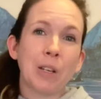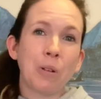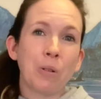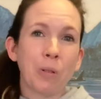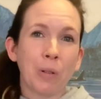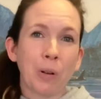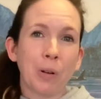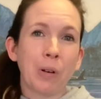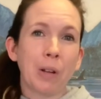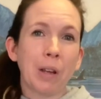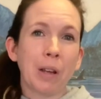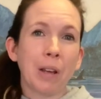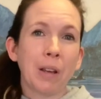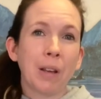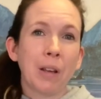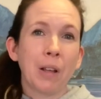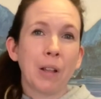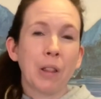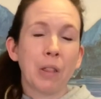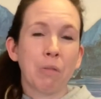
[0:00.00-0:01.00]

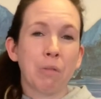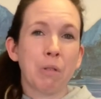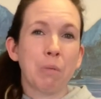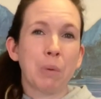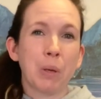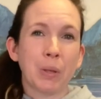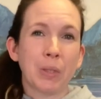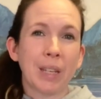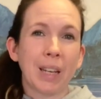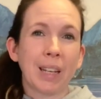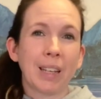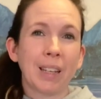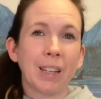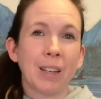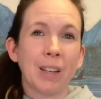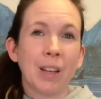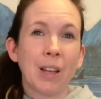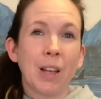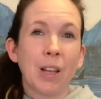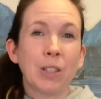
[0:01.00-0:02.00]
learning through music.
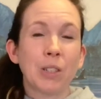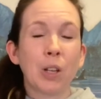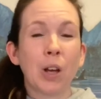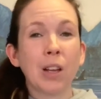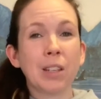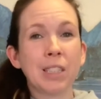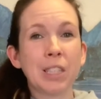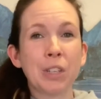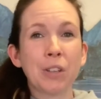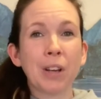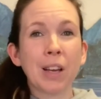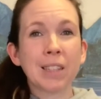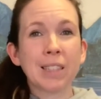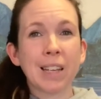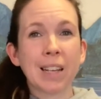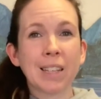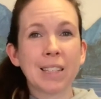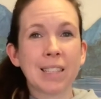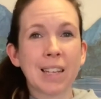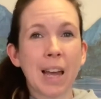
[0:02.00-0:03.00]
So I'll see you guys
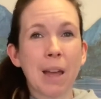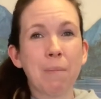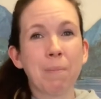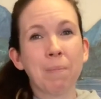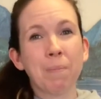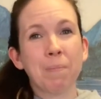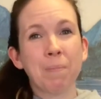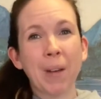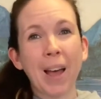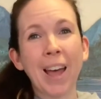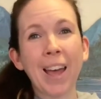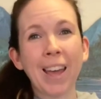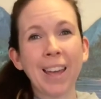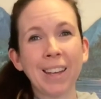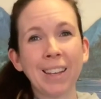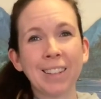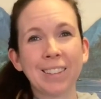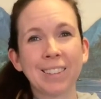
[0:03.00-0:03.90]
next time. Bye!